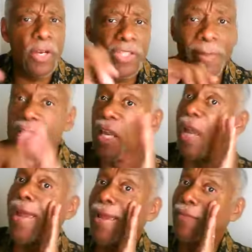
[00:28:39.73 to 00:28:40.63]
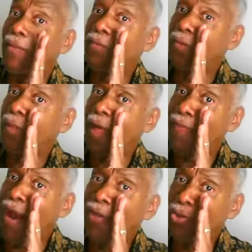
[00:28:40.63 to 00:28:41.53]
and somebody say, "Hey,
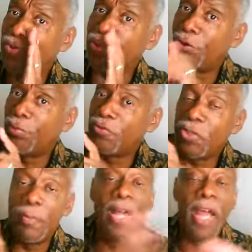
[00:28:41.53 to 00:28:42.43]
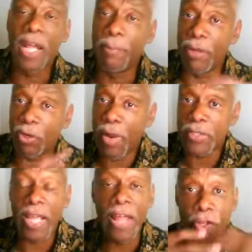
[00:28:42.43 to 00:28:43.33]
that guy told us to go pull some," and a big
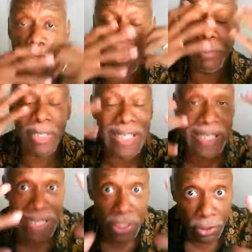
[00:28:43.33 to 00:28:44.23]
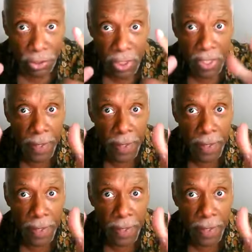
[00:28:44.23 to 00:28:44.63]
crowd, and then you're going to be healed.